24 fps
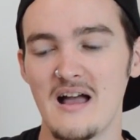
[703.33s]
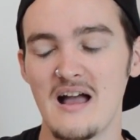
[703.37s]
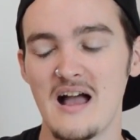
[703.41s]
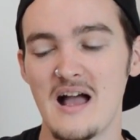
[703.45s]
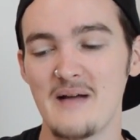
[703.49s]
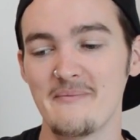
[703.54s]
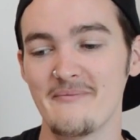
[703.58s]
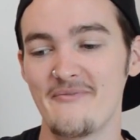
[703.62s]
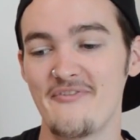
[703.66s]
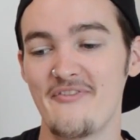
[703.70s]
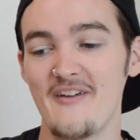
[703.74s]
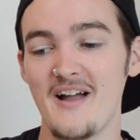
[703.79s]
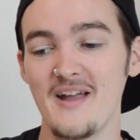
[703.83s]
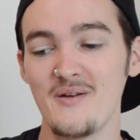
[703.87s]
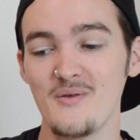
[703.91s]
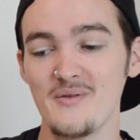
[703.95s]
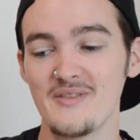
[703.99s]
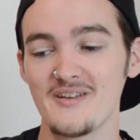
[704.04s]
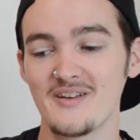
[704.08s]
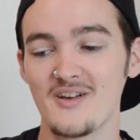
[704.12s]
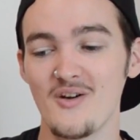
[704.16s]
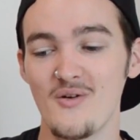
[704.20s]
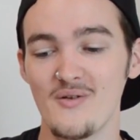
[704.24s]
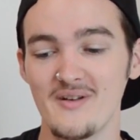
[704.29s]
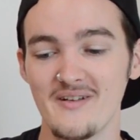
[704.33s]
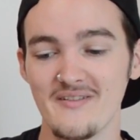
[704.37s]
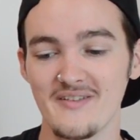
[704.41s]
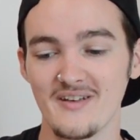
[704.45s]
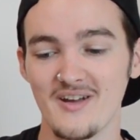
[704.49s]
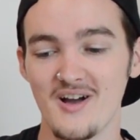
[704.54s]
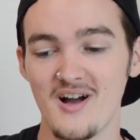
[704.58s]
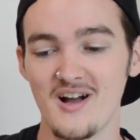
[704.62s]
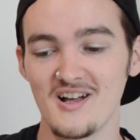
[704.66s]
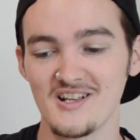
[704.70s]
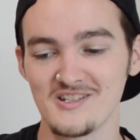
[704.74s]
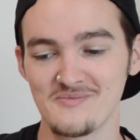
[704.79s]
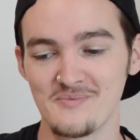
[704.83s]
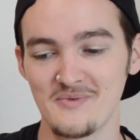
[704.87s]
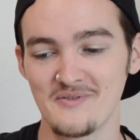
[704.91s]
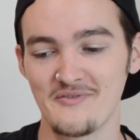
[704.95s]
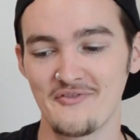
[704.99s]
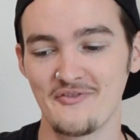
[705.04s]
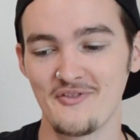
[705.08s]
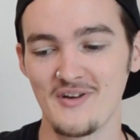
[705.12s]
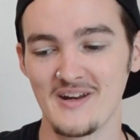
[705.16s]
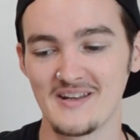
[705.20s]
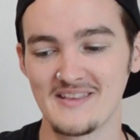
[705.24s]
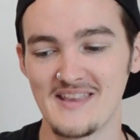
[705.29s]
I'm fine with it going to the cause, but
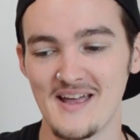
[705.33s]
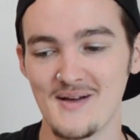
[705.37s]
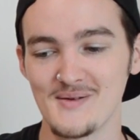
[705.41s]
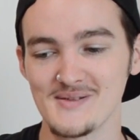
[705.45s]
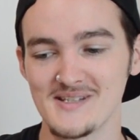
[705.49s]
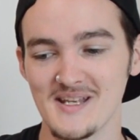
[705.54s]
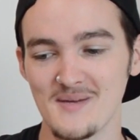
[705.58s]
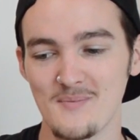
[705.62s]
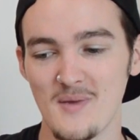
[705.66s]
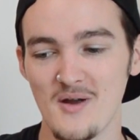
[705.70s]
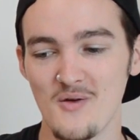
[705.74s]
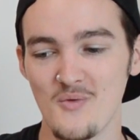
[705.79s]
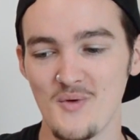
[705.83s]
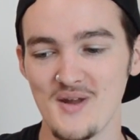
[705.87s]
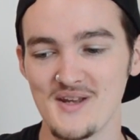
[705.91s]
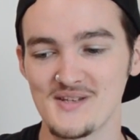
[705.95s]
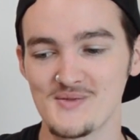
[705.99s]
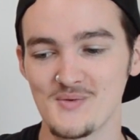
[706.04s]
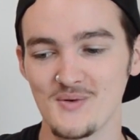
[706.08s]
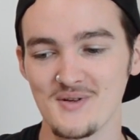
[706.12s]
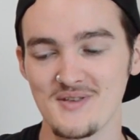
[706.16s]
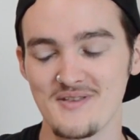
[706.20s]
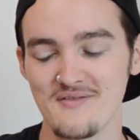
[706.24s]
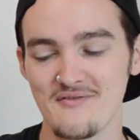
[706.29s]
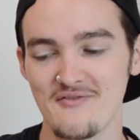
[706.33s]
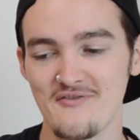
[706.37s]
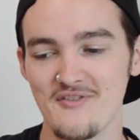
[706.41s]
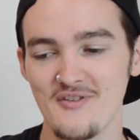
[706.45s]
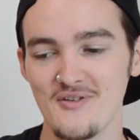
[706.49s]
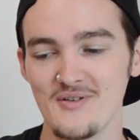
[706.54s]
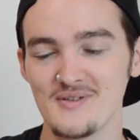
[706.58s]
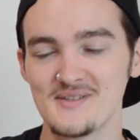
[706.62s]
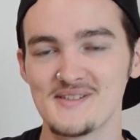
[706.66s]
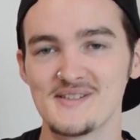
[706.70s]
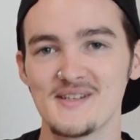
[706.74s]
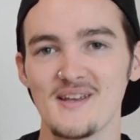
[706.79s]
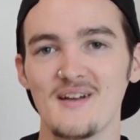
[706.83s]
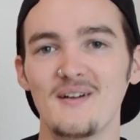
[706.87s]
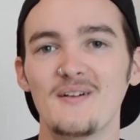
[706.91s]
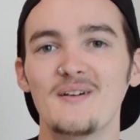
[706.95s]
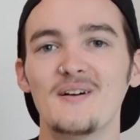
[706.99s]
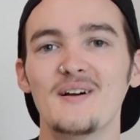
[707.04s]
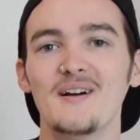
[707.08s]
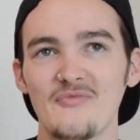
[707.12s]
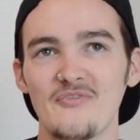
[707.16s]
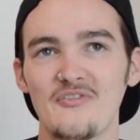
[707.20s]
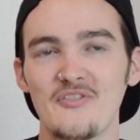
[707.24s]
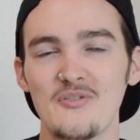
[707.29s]
frick, that was like my week's worth of food.
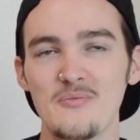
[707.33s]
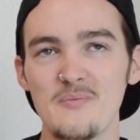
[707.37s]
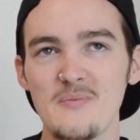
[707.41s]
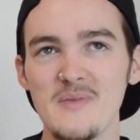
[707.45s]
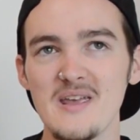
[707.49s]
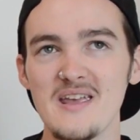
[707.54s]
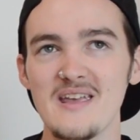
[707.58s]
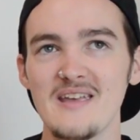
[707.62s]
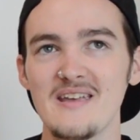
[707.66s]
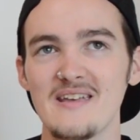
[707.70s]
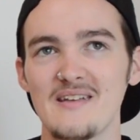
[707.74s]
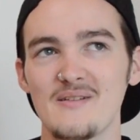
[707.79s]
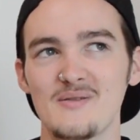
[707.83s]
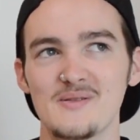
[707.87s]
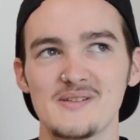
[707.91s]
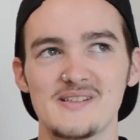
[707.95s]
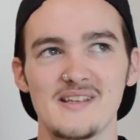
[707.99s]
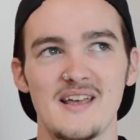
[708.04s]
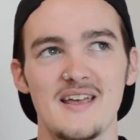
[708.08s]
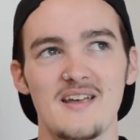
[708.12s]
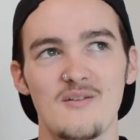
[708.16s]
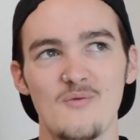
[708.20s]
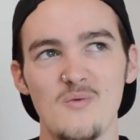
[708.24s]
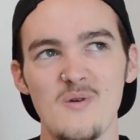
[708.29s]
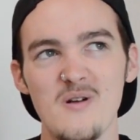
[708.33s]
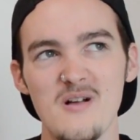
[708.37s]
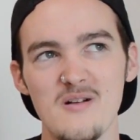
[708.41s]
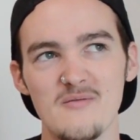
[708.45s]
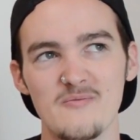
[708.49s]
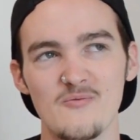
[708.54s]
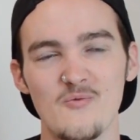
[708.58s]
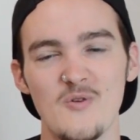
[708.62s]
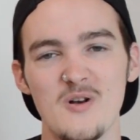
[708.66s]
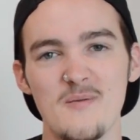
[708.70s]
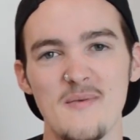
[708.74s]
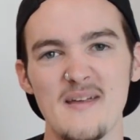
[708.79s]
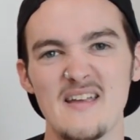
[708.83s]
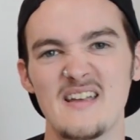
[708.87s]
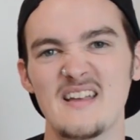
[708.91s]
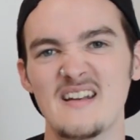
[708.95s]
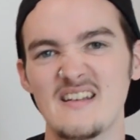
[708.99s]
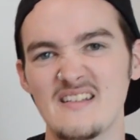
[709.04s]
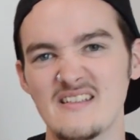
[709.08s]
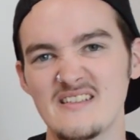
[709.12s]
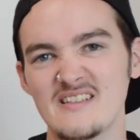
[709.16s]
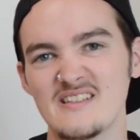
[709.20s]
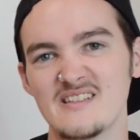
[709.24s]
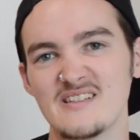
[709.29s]
So for me, it was like, well, what am I
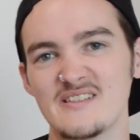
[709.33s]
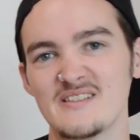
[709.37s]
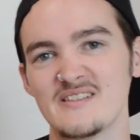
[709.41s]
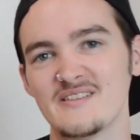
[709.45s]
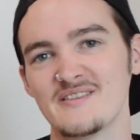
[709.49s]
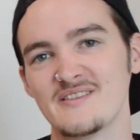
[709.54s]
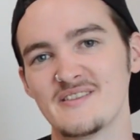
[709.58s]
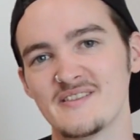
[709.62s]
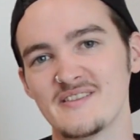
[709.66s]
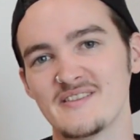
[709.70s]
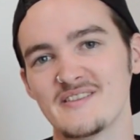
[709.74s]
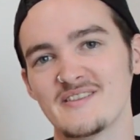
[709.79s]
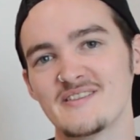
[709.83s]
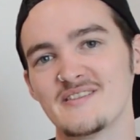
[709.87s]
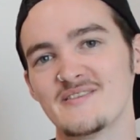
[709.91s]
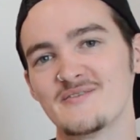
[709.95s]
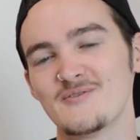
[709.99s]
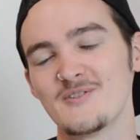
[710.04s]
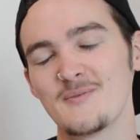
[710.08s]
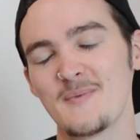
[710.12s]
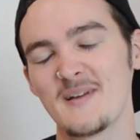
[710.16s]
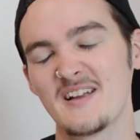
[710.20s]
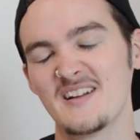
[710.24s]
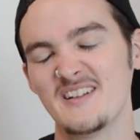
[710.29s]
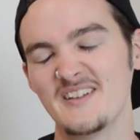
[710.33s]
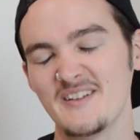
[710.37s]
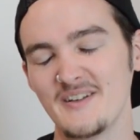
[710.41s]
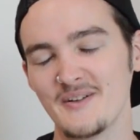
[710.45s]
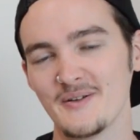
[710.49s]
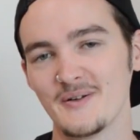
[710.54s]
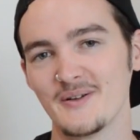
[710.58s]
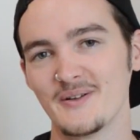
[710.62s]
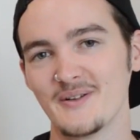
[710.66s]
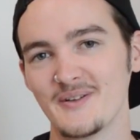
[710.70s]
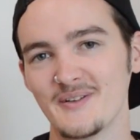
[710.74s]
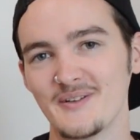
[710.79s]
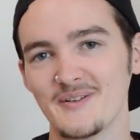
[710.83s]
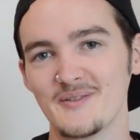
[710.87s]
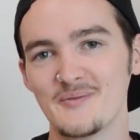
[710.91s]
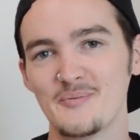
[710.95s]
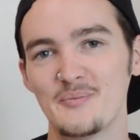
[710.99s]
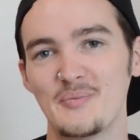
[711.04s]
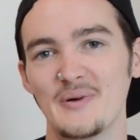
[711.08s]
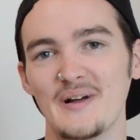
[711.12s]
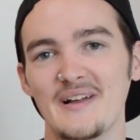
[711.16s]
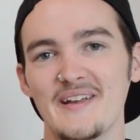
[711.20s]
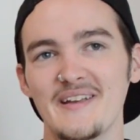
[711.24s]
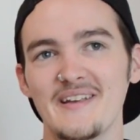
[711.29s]
gonna do?
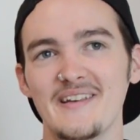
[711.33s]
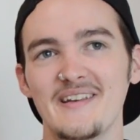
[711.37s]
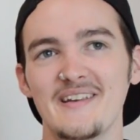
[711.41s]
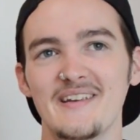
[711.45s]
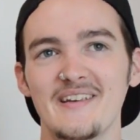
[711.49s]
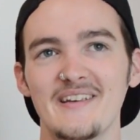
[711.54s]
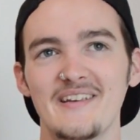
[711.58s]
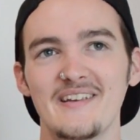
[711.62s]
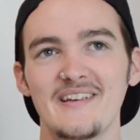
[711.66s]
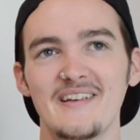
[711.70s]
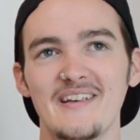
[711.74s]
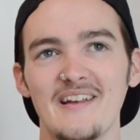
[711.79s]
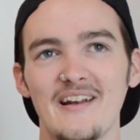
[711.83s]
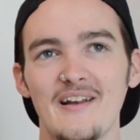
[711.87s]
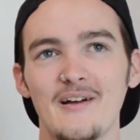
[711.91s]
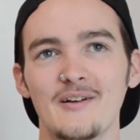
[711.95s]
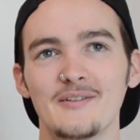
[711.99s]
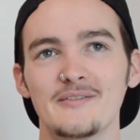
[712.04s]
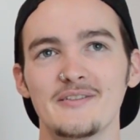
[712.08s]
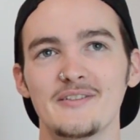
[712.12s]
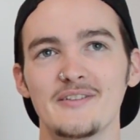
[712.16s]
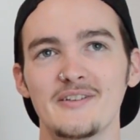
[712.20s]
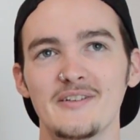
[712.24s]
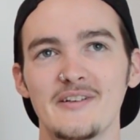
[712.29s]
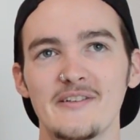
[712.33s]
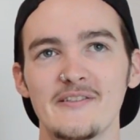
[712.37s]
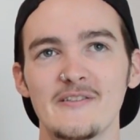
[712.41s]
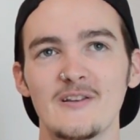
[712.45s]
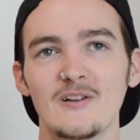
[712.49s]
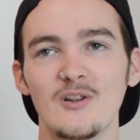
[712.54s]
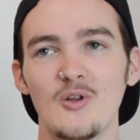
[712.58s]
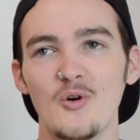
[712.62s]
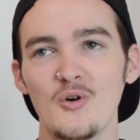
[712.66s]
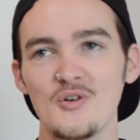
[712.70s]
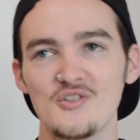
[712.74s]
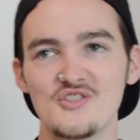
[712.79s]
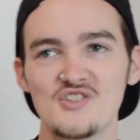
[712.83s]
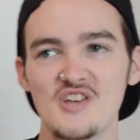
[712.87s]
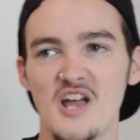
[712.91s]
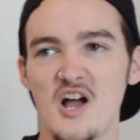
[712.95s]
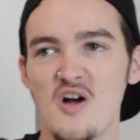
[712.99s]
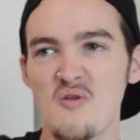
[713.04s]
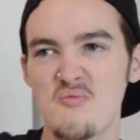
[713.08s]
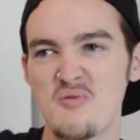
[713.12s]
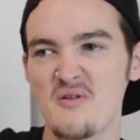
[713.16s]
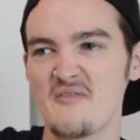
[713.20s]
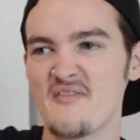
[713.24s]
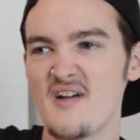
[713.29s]
But, you know, the Lord
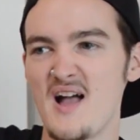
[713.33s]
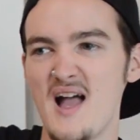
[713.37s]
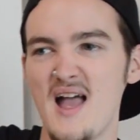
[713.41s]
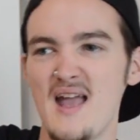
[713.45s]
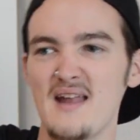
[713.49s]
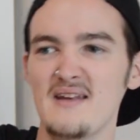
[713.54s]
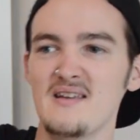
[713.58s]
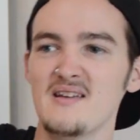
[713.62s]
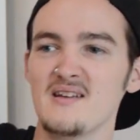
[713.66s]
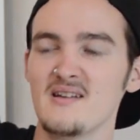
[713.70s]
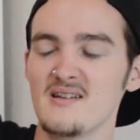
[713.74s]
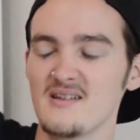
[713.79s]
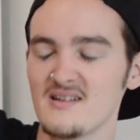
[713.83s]
shall provide.